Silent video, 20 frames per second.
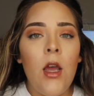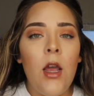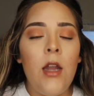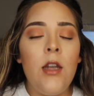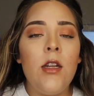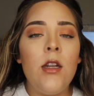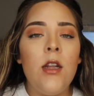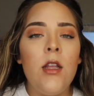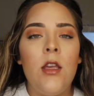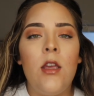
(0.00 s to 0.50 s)

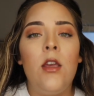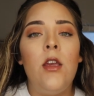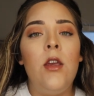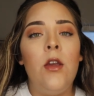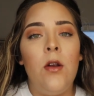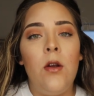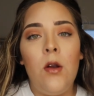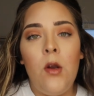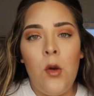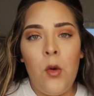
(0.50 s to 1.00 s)
It didn't
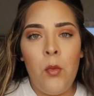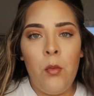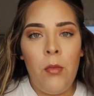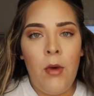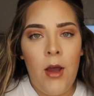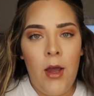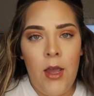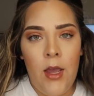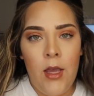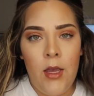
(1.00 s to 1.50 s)
cure
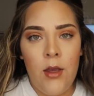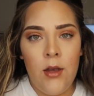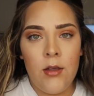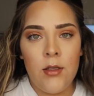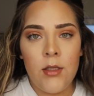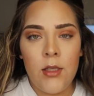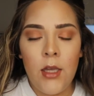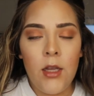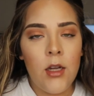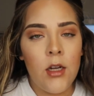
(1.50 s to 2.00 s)
my
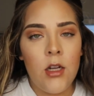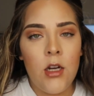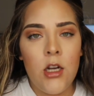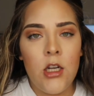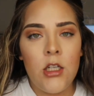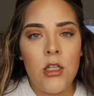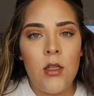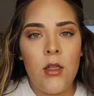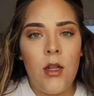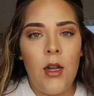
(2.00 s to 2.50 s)
skin
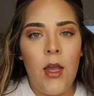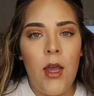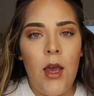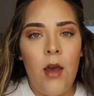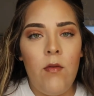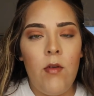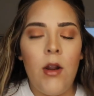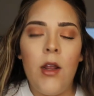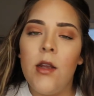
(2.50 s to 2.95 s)
condition that I have.